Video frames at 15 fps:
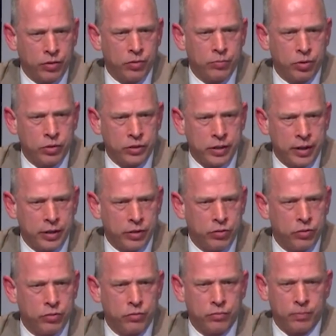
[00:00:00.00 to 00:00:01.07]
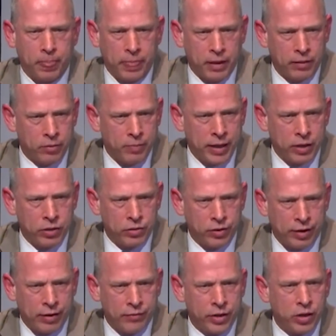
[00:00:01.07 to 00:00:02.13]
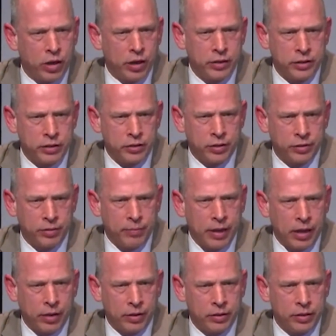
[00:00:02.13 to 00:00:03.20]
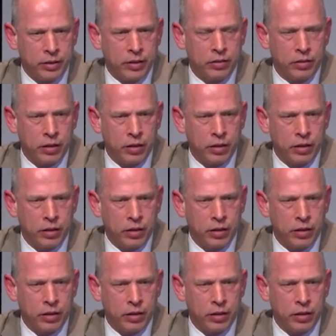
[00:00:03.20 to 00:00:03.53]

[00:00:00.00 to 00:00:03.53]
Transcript: a certain percentage, making sure every contest on the ballot,